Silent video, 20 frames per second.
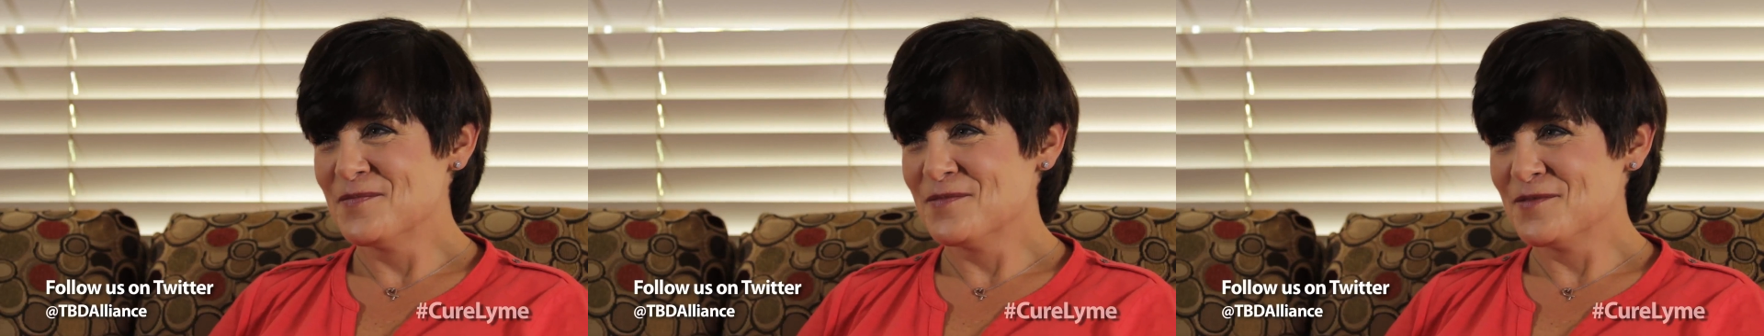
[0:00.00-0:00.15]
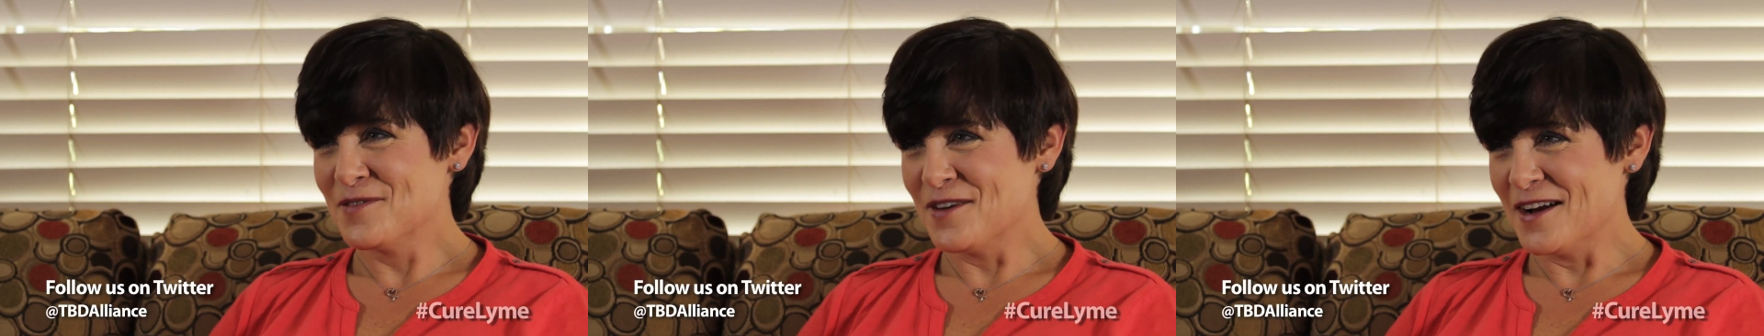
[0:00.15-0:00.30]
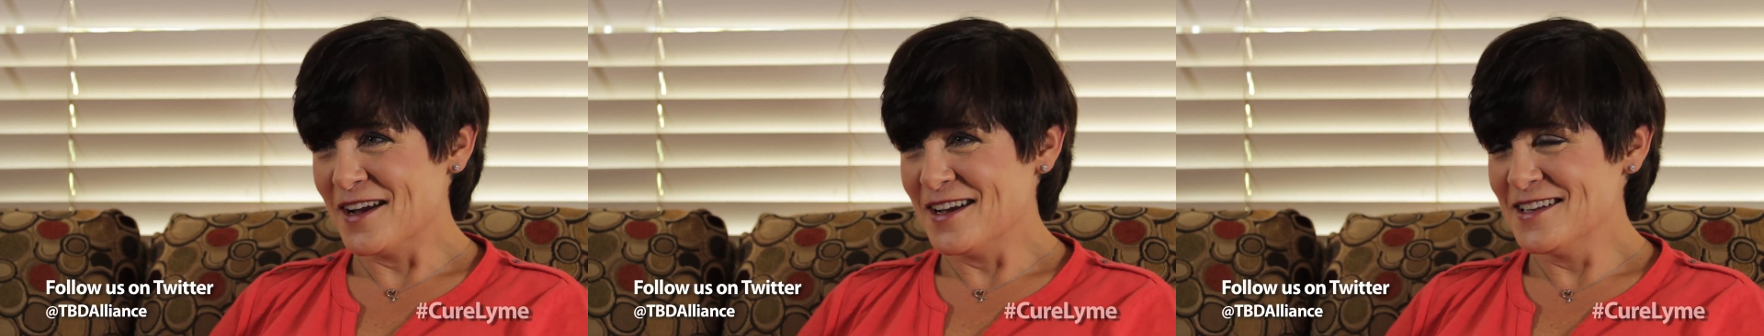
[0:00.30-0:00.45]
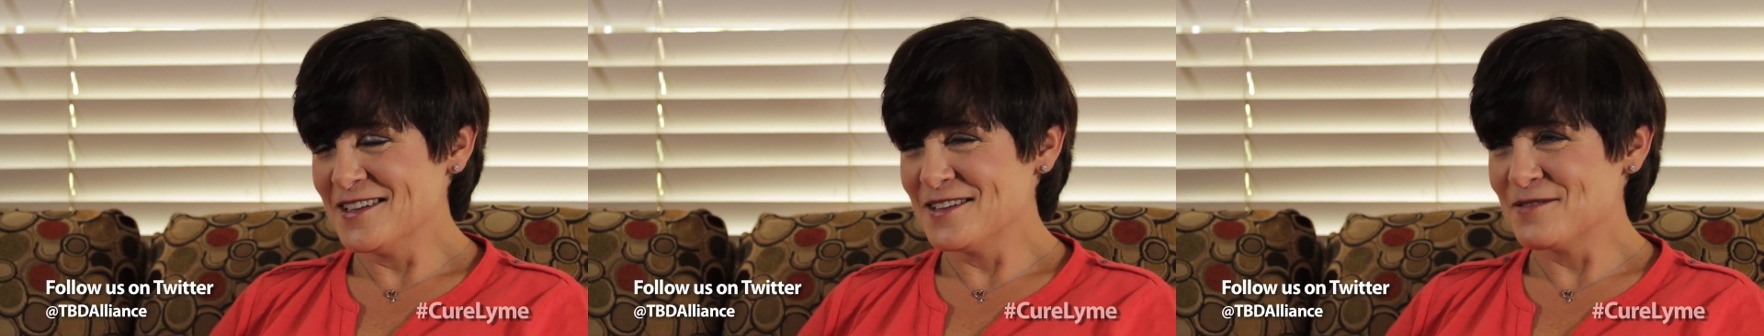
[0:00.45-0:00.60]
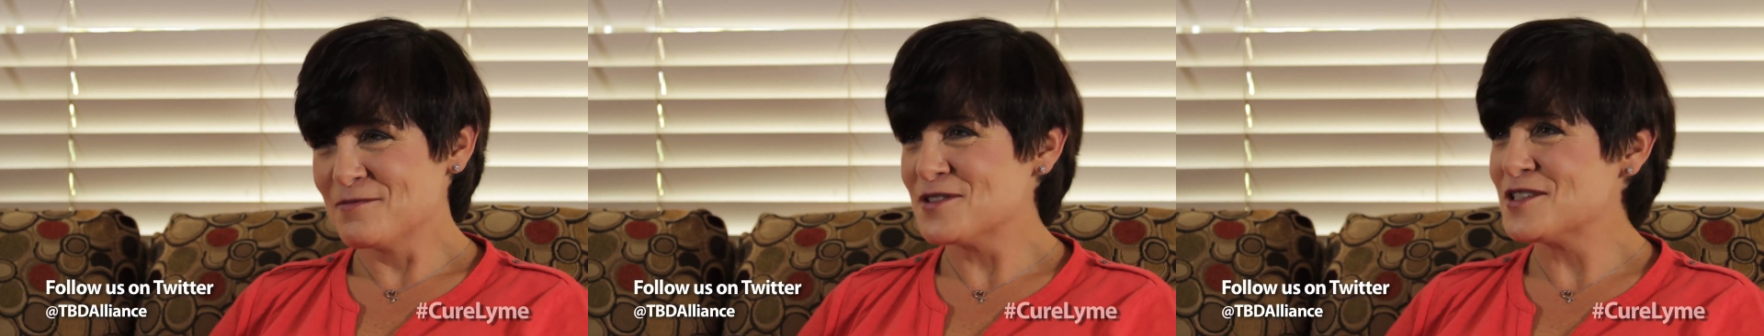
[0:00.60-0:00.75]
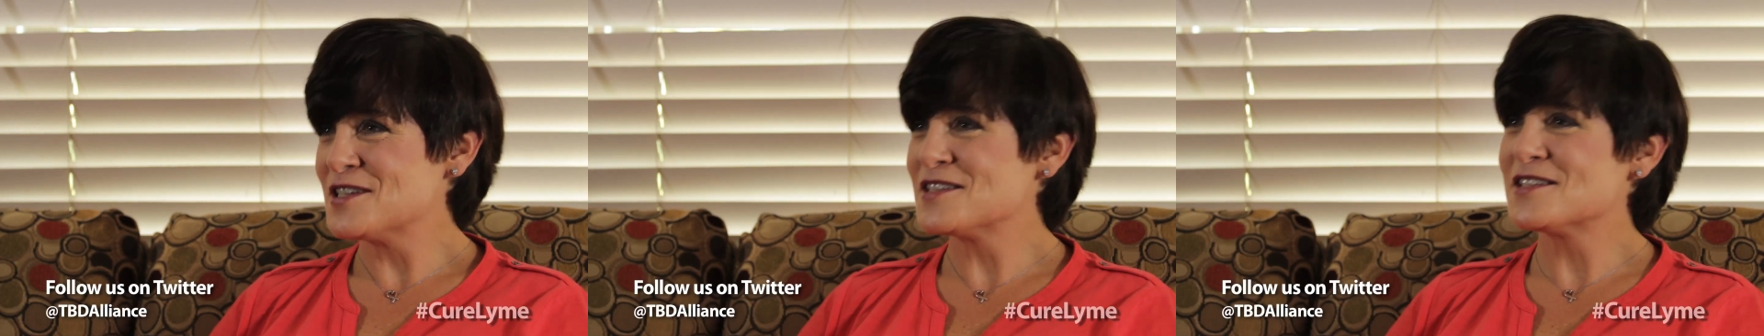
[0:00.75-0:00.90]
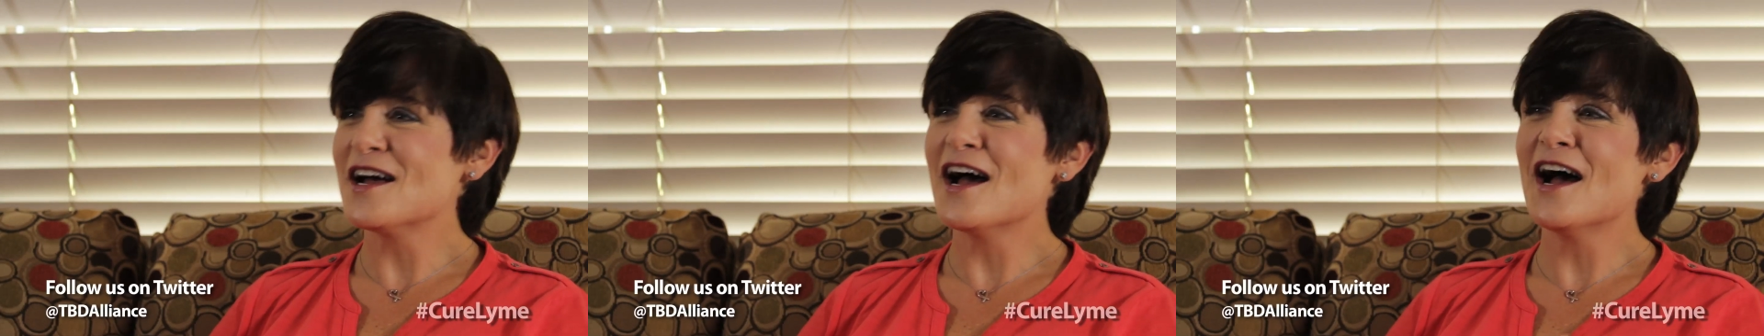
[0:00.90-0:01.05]
right?
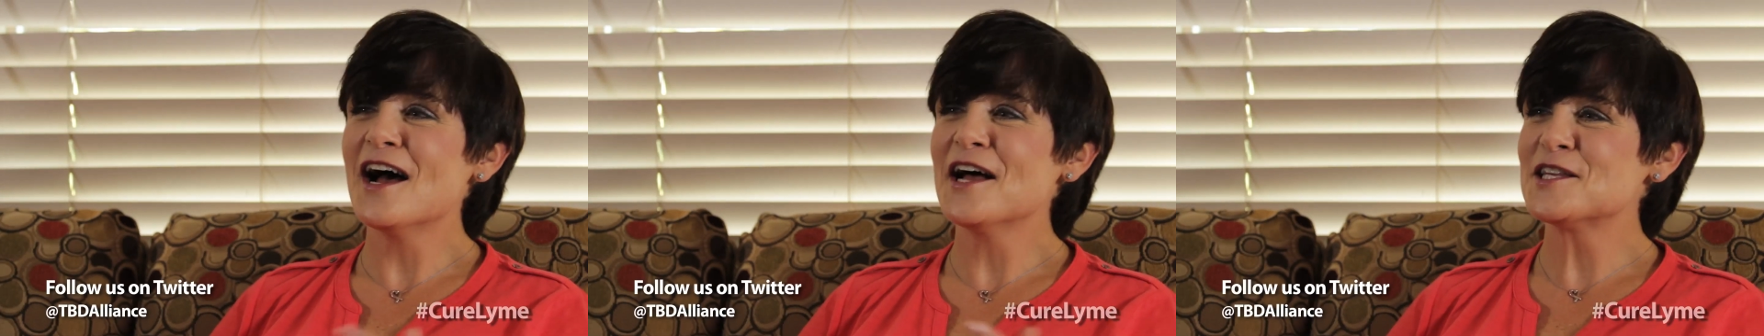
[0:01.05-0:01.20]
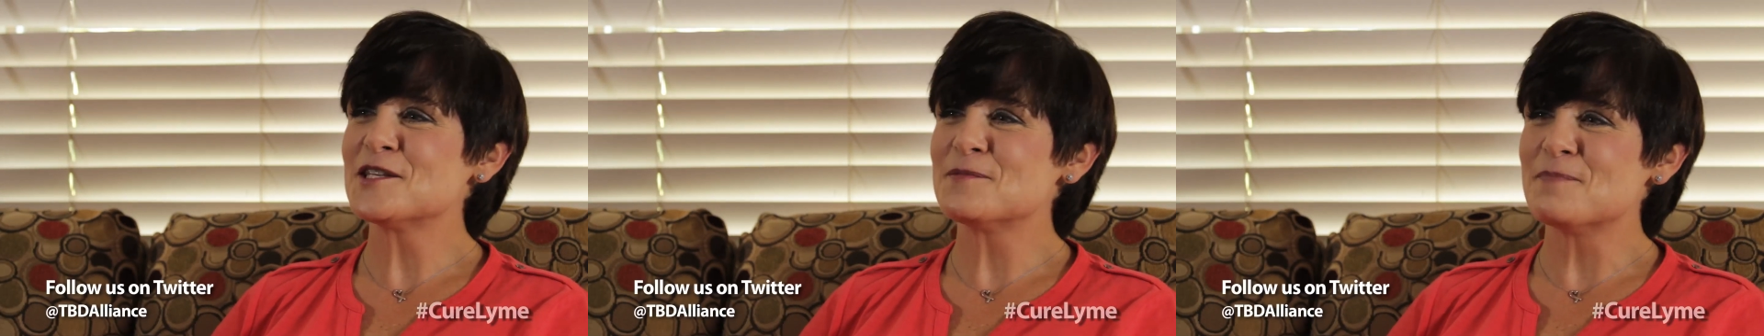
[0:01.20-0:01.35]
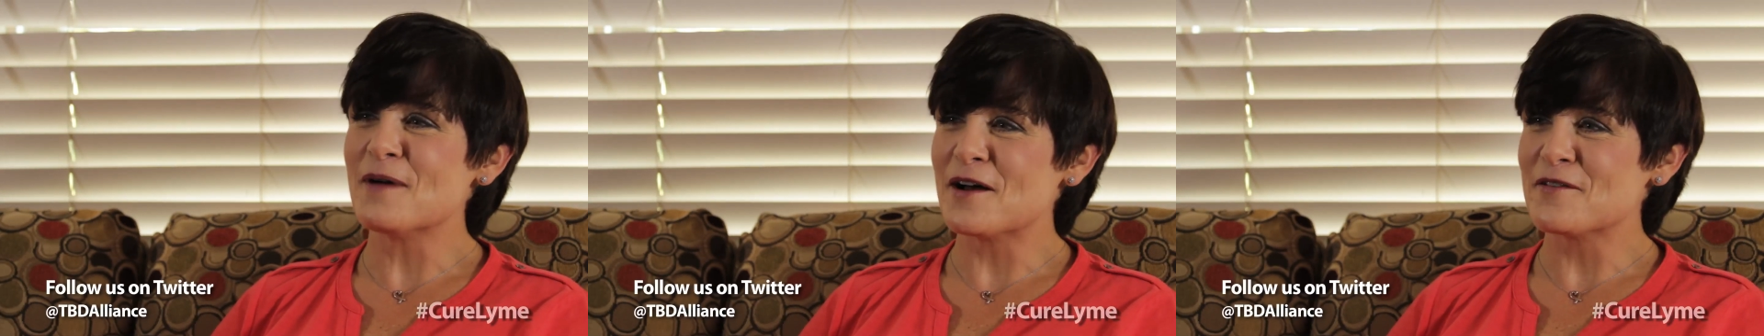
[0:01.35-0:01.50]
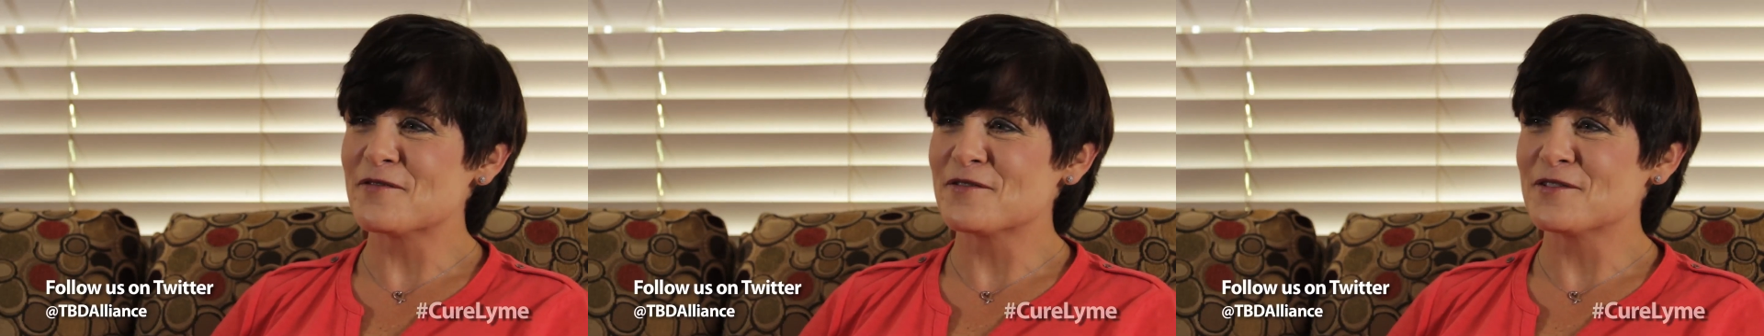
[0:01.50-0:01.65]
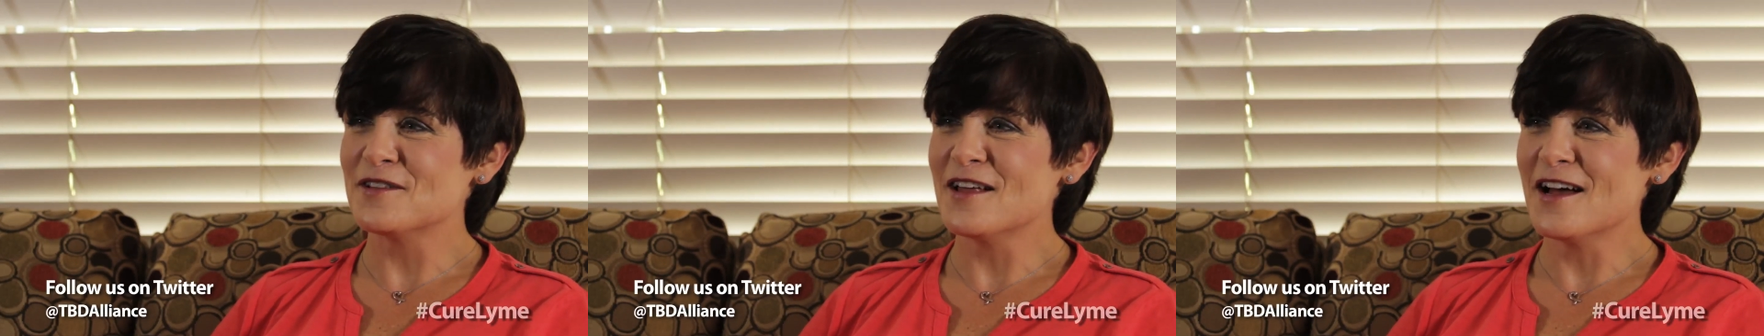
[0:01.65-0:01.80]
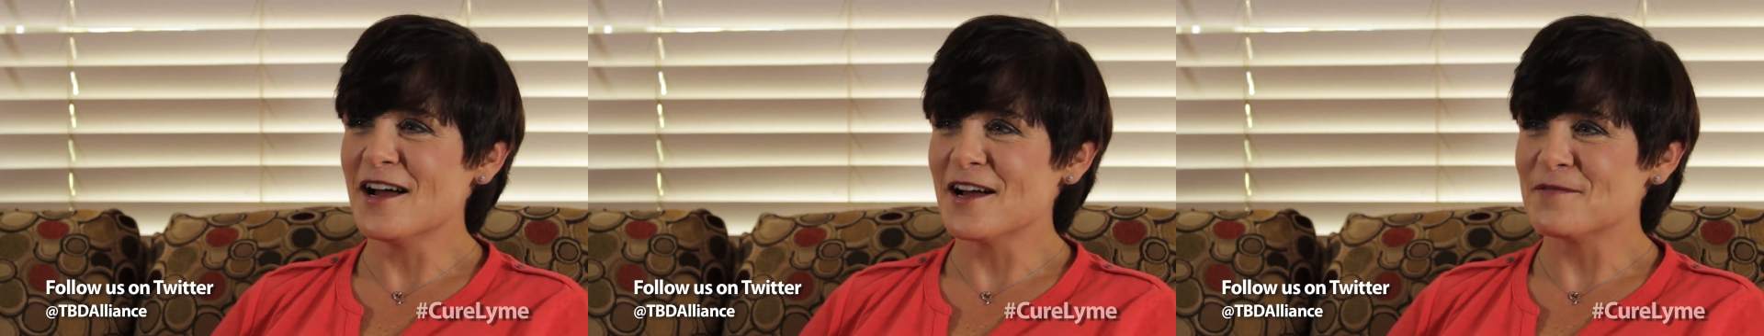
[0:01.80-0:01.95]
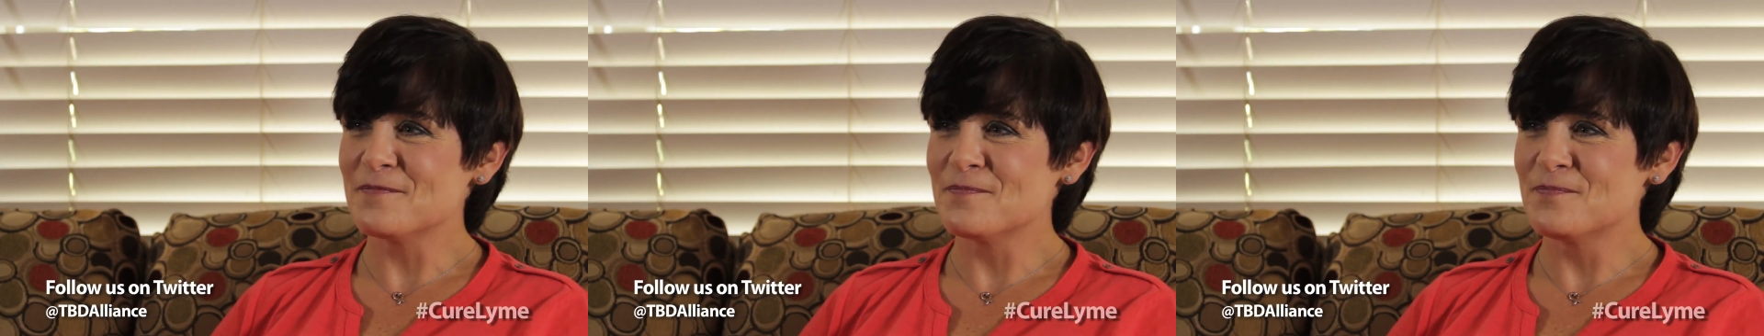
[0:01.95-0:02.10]
Which is a hot spot for
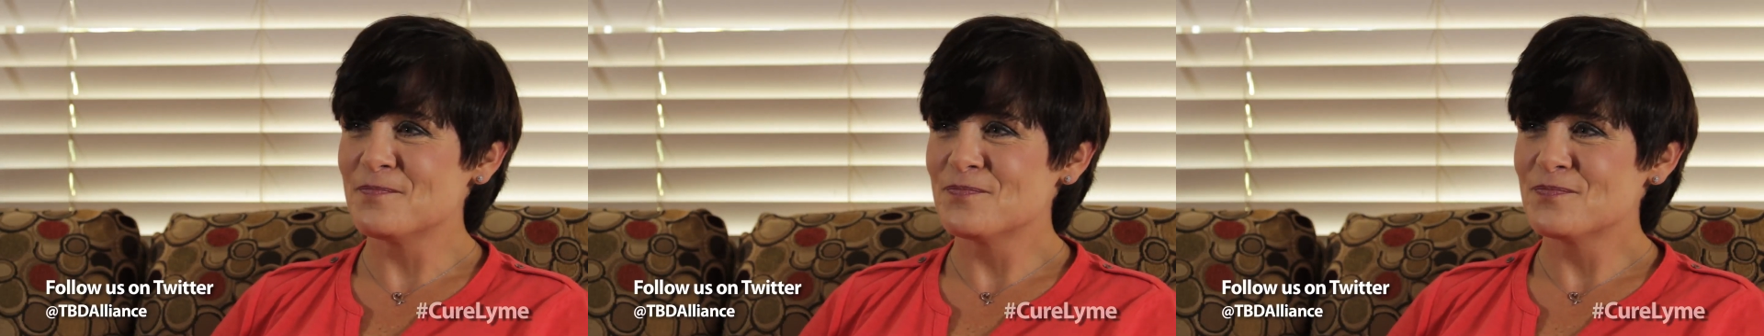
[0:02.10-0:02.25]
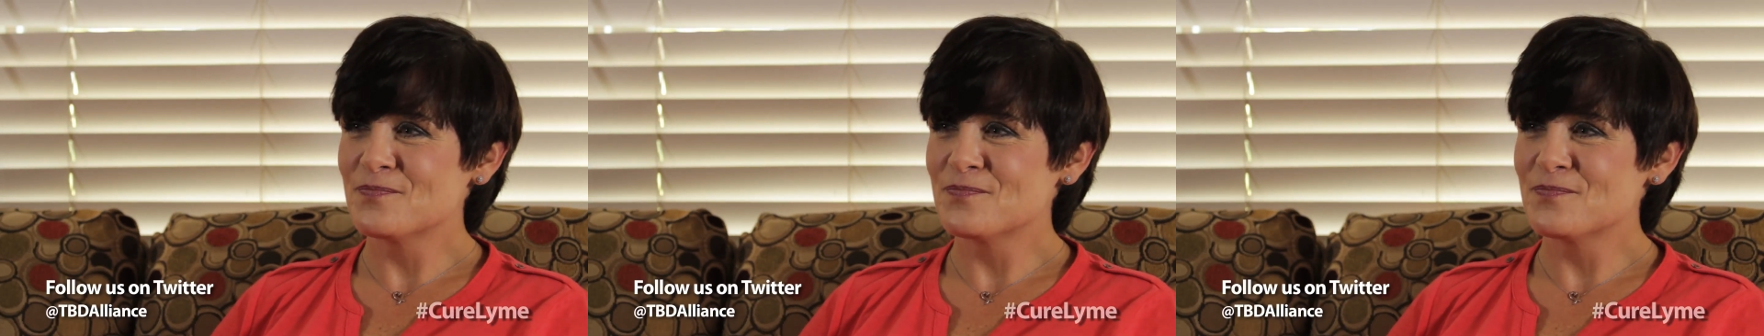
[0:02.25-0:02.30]
Lyme.